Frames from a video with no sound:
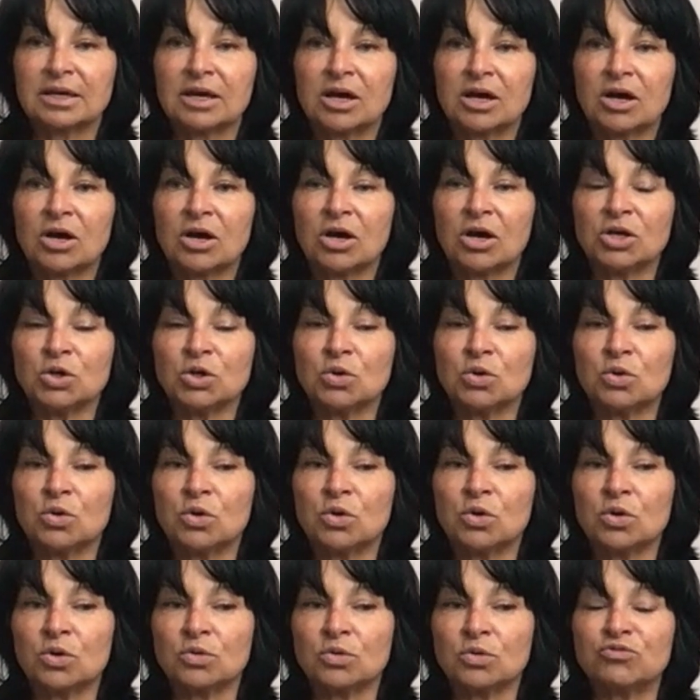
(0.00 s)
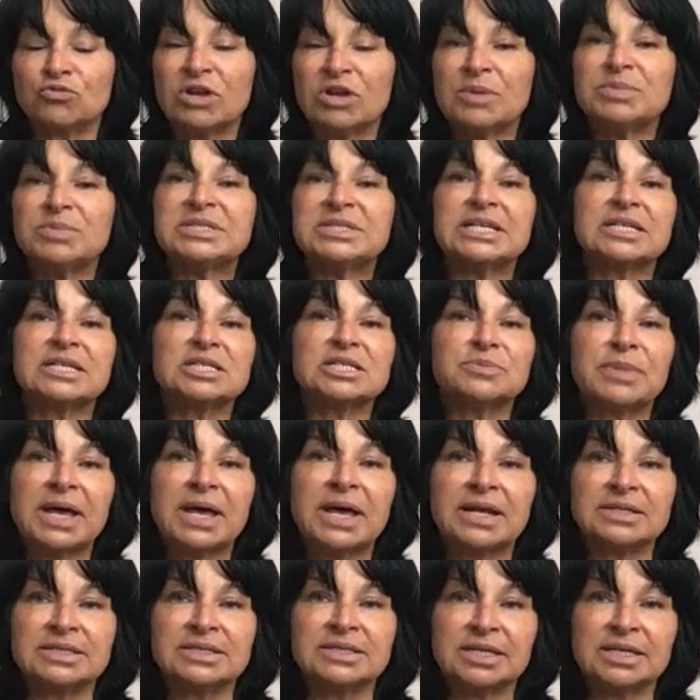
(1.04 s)
Are your ribs
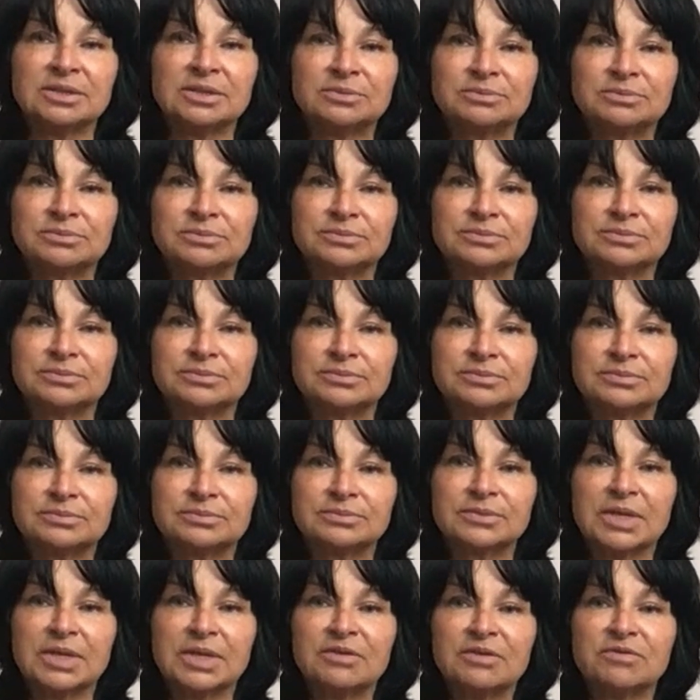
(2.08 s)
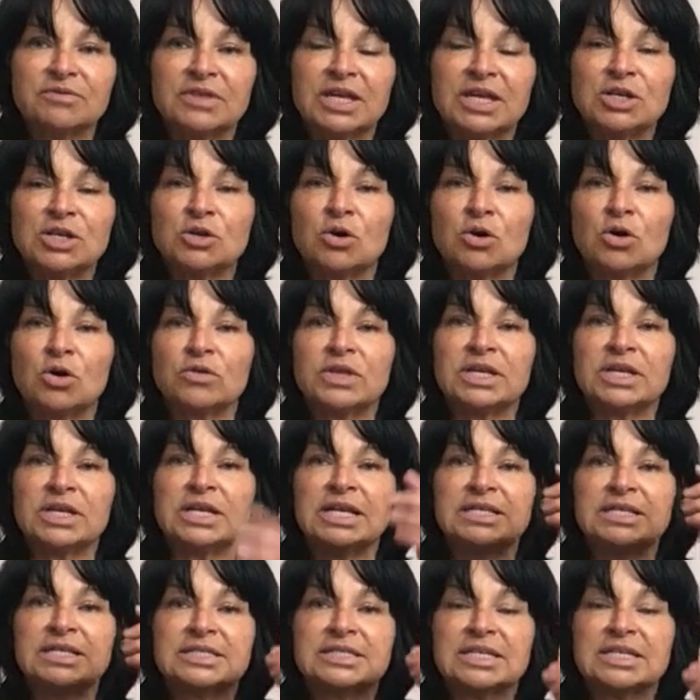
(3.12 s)
expanding? If they're not, then
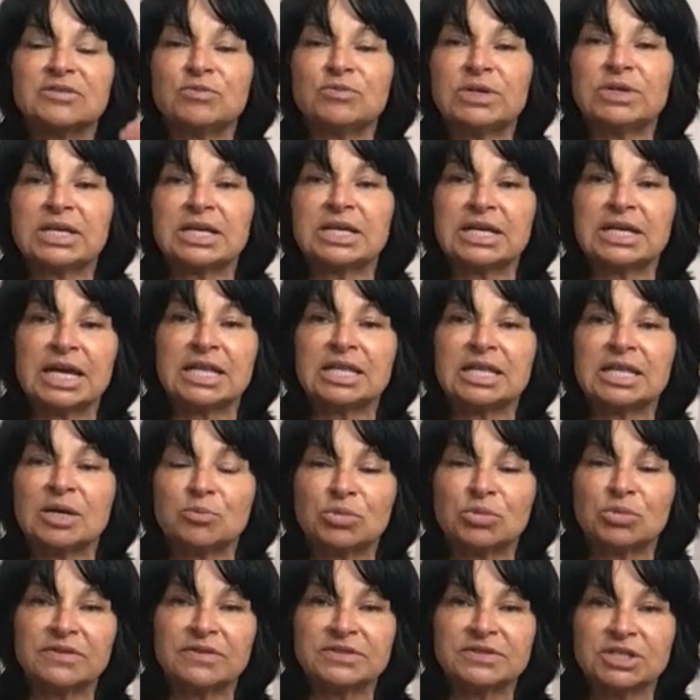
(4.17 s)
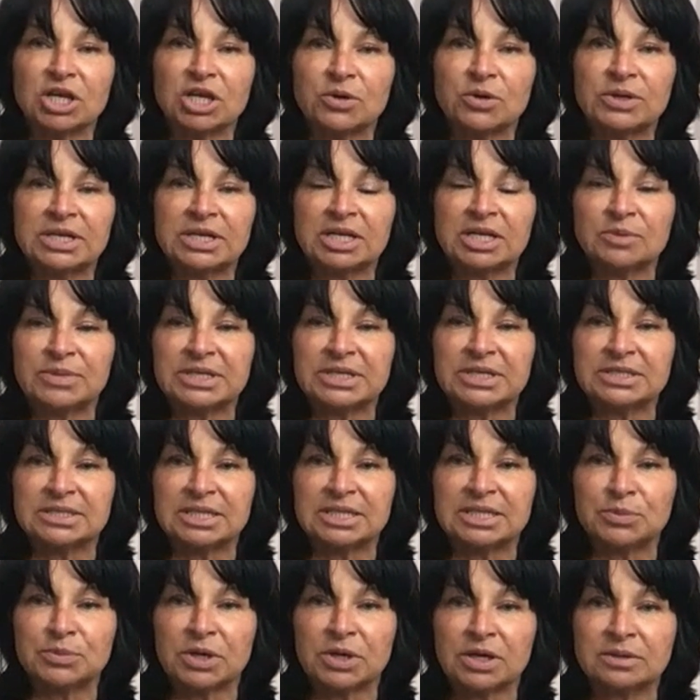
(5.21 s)
let's see if we can get that breath to go a little bit
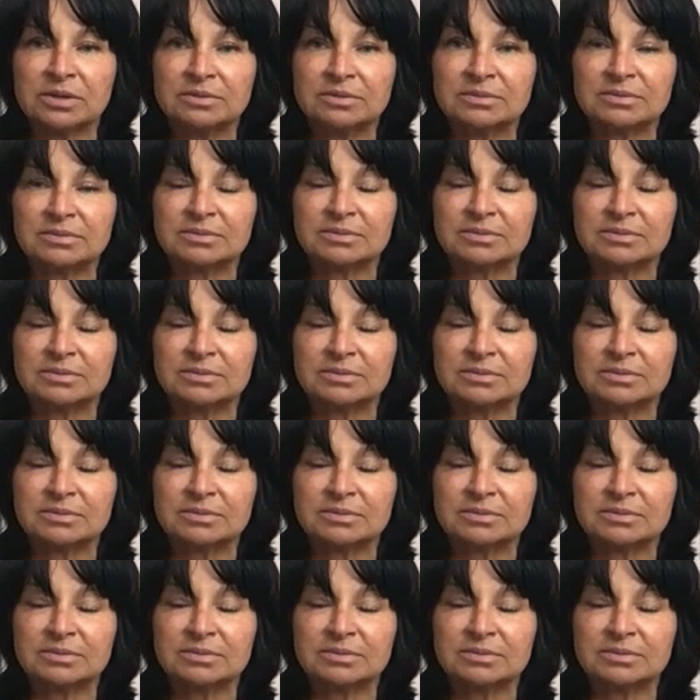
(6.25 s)
deeper.